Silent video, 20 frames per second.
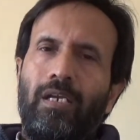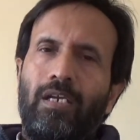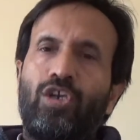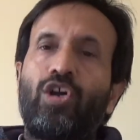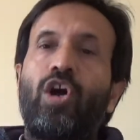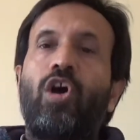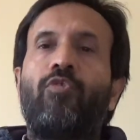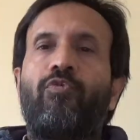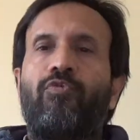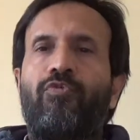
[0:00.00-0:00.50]

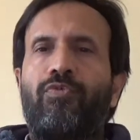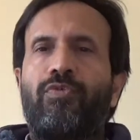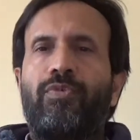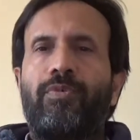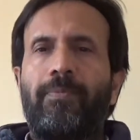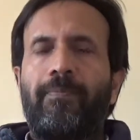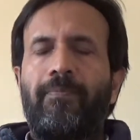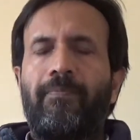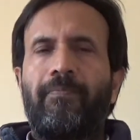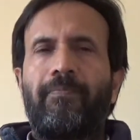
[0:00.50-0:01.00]
cough.
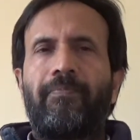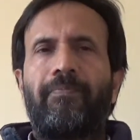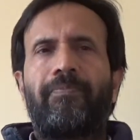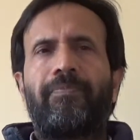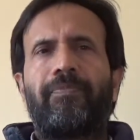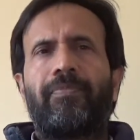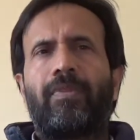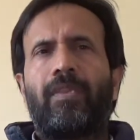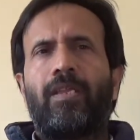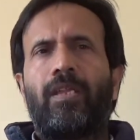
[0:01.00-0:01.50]

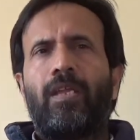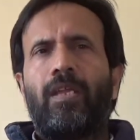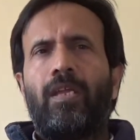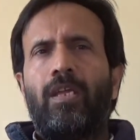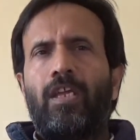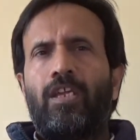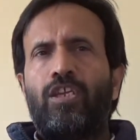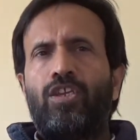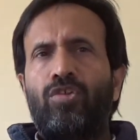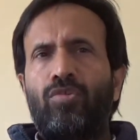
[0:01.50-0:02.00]

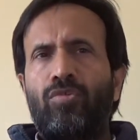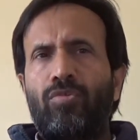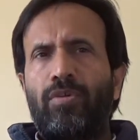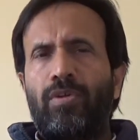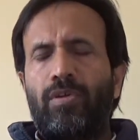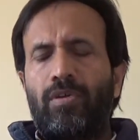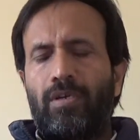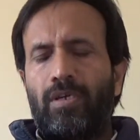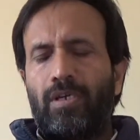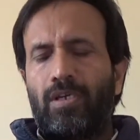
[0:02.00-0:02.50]
You know,
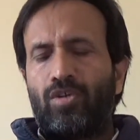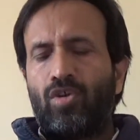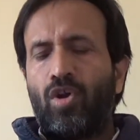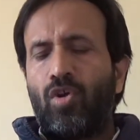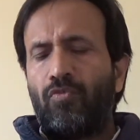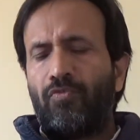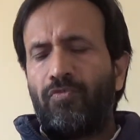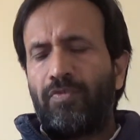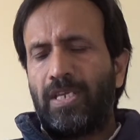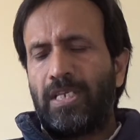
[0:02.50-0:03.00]

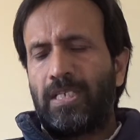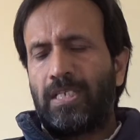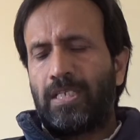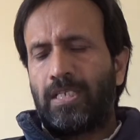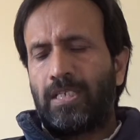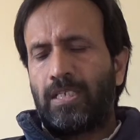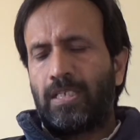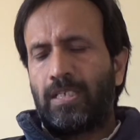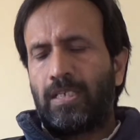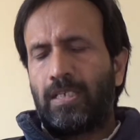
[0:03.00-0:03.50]
cough
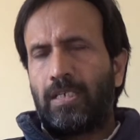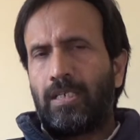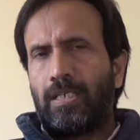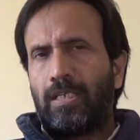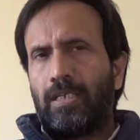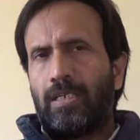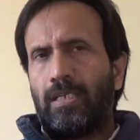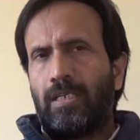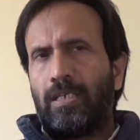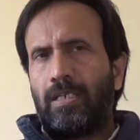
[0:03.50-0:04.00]
is uh,
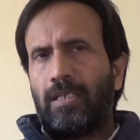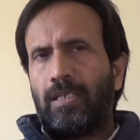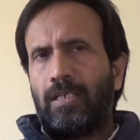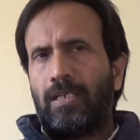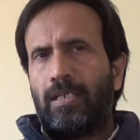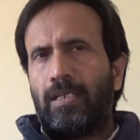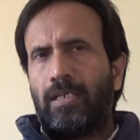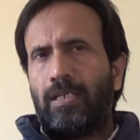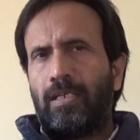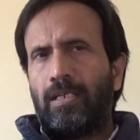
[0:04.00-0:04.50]

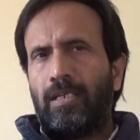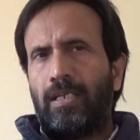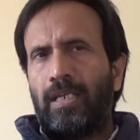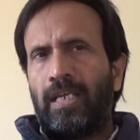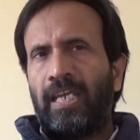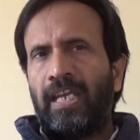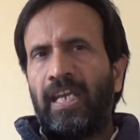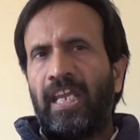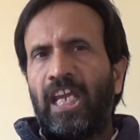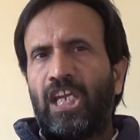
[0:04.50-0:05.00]
uh,
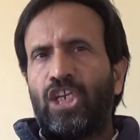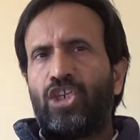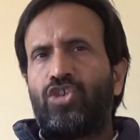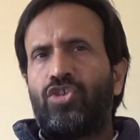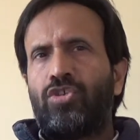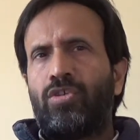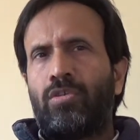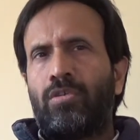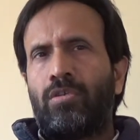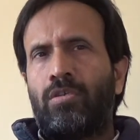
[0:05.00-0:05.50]
an
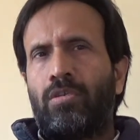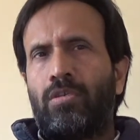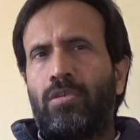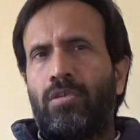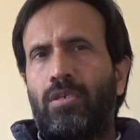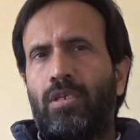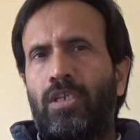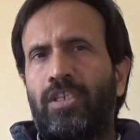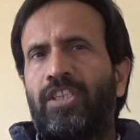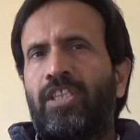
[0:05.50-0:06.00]
action
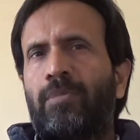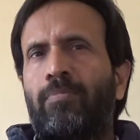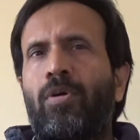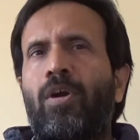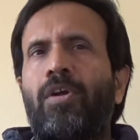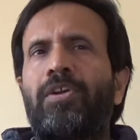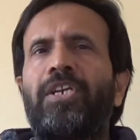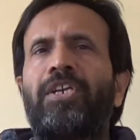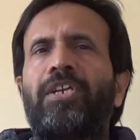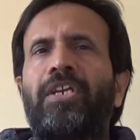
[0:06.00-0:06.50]
the
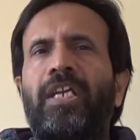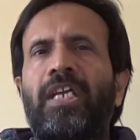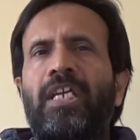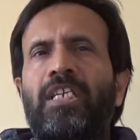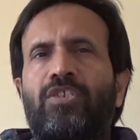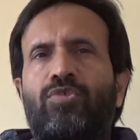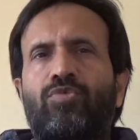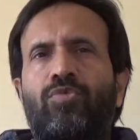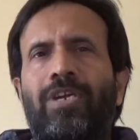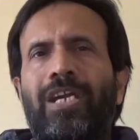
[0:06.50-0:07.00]
body
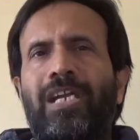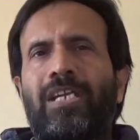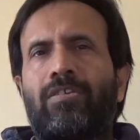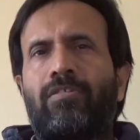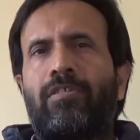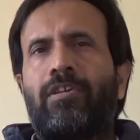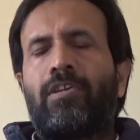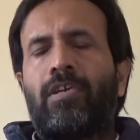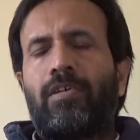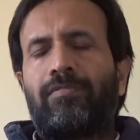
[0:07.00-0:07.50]
takes to get
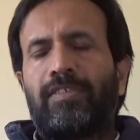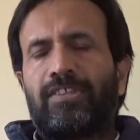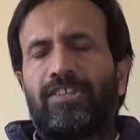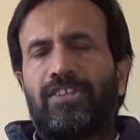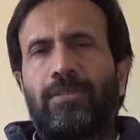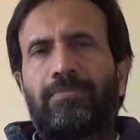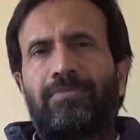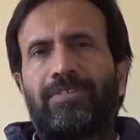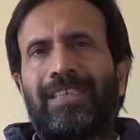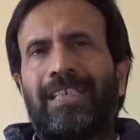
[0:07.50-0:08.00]
rid of
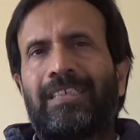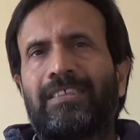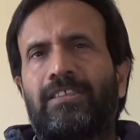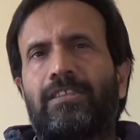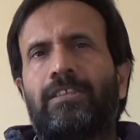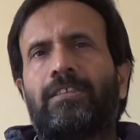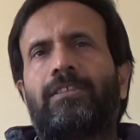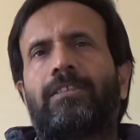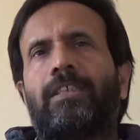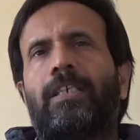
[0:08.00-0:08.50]

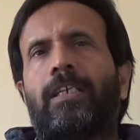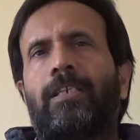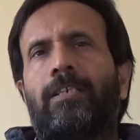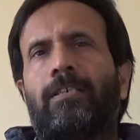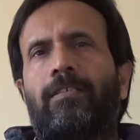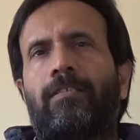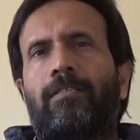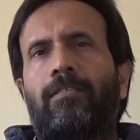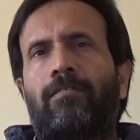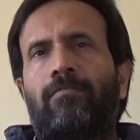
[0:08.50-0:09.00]
substances
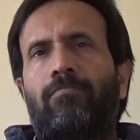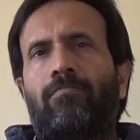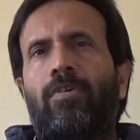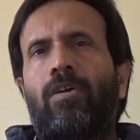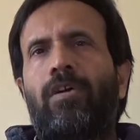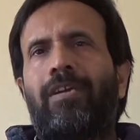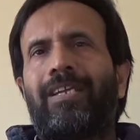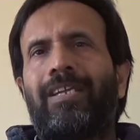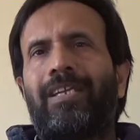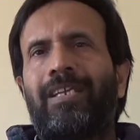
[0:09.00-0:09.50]
that uh,
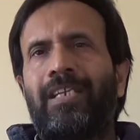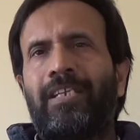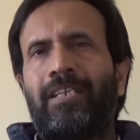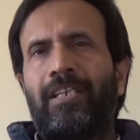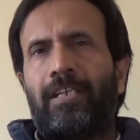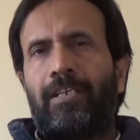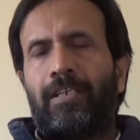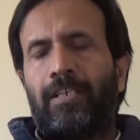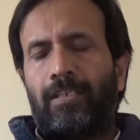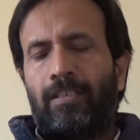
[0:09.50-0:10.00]
are
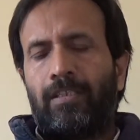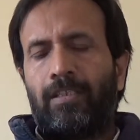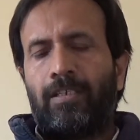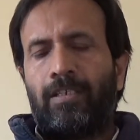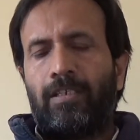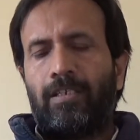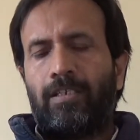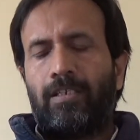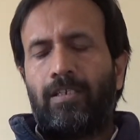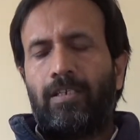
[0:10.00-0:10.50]
irritating the
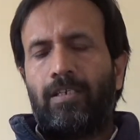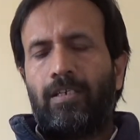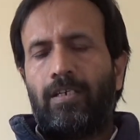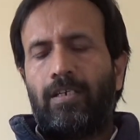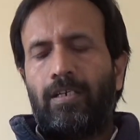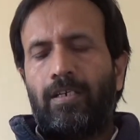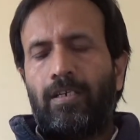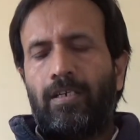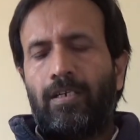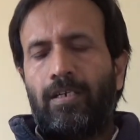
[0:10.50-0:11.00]

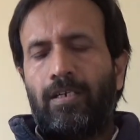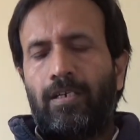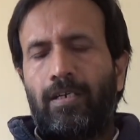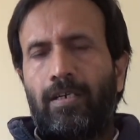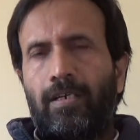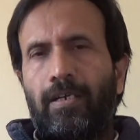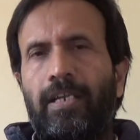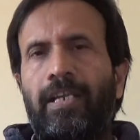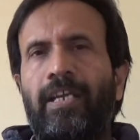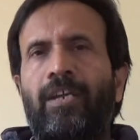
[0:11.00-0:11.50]
uh,
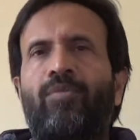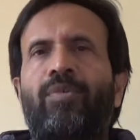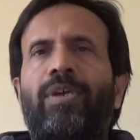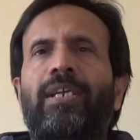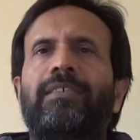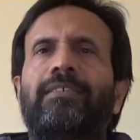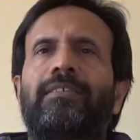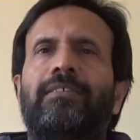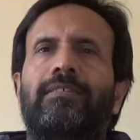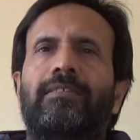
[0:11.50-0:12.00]

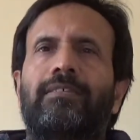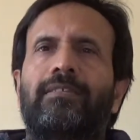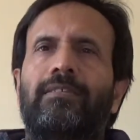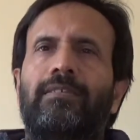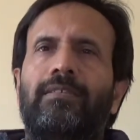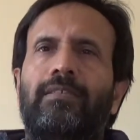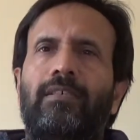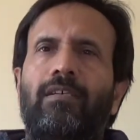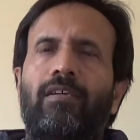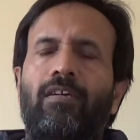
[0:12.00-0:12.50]
airways
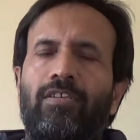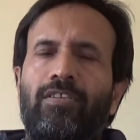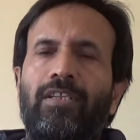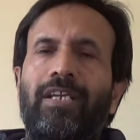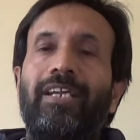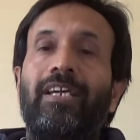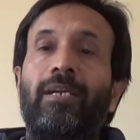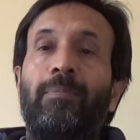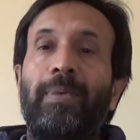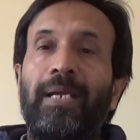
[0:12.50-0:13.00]
or the
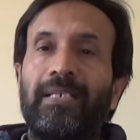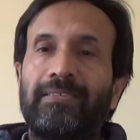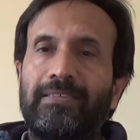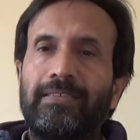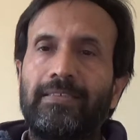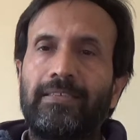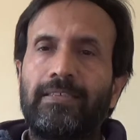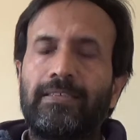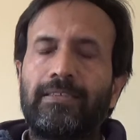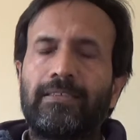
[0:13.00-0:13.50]
air
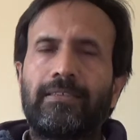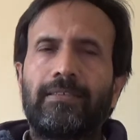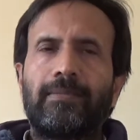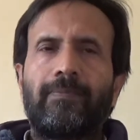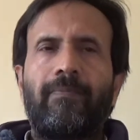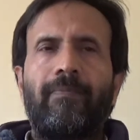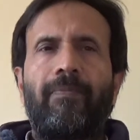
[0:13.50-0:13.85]
passages.